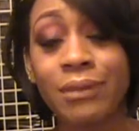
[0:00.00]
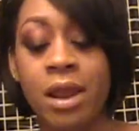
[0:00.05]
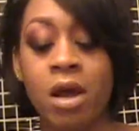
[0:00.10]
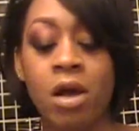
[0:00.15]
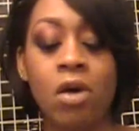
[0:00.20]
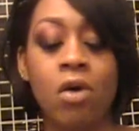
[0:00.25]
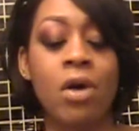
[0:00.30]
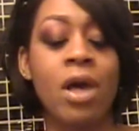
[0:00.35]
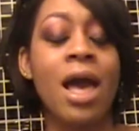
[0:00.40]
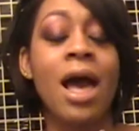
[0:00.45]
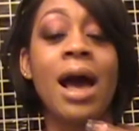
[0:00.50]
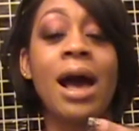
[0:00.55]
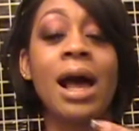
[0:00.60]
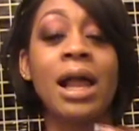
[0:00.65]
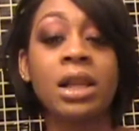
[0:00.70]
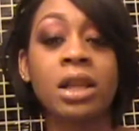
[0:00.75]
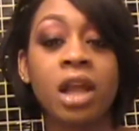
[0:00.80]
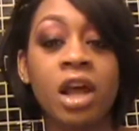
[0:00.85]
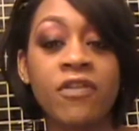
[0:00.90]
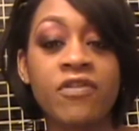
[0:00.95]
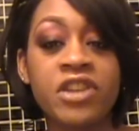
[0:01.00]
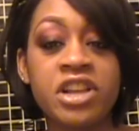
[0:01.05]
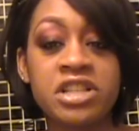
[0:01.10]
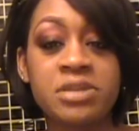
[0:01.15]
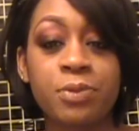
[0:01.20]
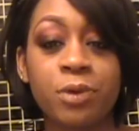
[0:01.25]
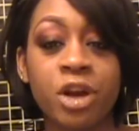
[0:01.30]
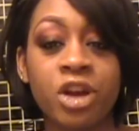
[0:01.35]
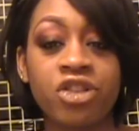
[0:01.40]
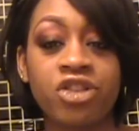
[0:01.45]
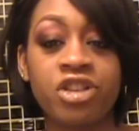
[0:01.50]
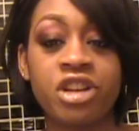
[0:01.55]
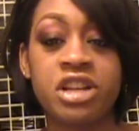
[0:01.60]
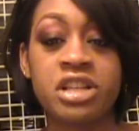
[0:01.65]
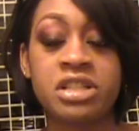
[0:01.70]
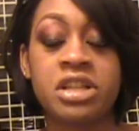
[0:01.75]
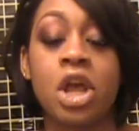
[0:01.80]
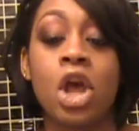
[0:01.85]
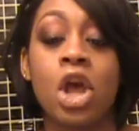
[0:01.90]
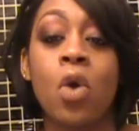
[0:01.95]
I love these
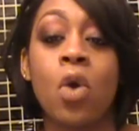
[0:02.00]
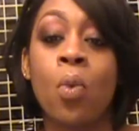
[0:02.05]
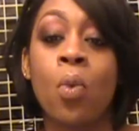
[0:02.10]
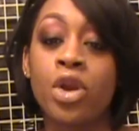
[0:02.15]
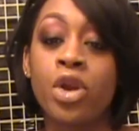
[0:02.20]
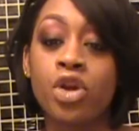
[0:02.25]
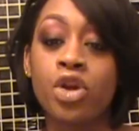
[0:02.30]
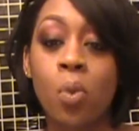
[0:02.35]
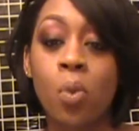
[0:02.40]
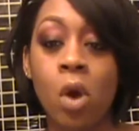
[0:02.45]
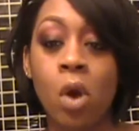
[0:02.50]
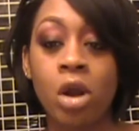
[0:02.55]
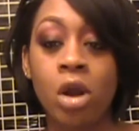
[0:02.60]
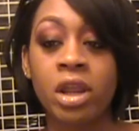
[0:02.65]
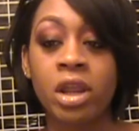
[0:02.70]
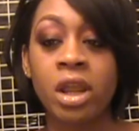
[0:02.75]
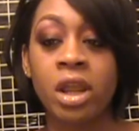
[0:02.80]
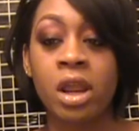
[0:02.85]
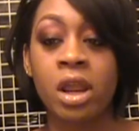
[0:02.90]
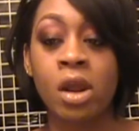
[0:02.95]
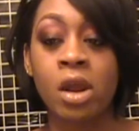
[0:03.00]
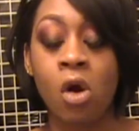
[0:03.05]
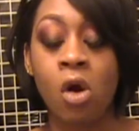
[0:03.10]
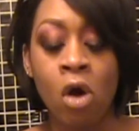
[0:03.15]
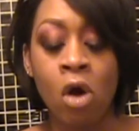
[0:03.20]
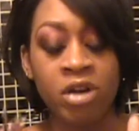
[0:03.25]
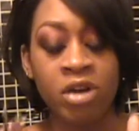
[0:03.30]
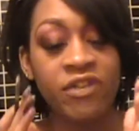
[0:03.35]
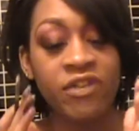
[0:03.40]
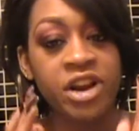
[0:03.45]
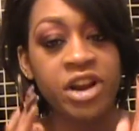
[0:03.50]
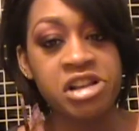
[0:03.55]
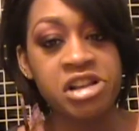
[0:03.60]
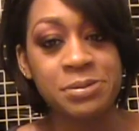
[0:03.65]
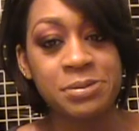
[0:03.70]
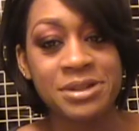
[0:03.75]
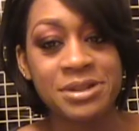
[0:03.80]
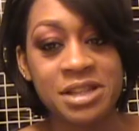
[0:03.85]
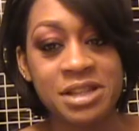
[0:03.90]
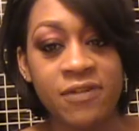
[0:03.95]
brushes when you're working on very
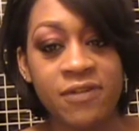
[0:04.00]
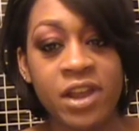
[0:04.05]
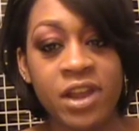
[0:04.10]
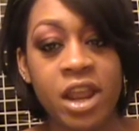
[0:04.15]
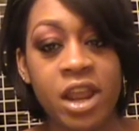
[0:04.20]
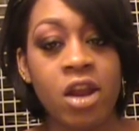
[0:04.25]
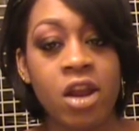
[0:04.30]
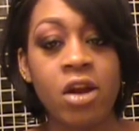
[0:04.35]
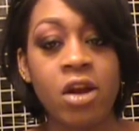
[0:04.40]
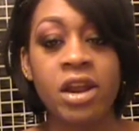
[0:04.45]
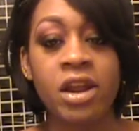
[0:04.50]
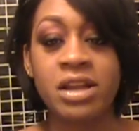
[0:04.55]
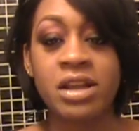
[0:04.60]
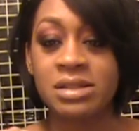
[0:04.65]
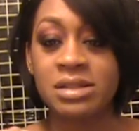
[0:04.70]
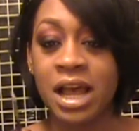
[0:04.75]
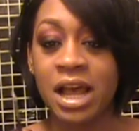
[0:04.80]
specific areas.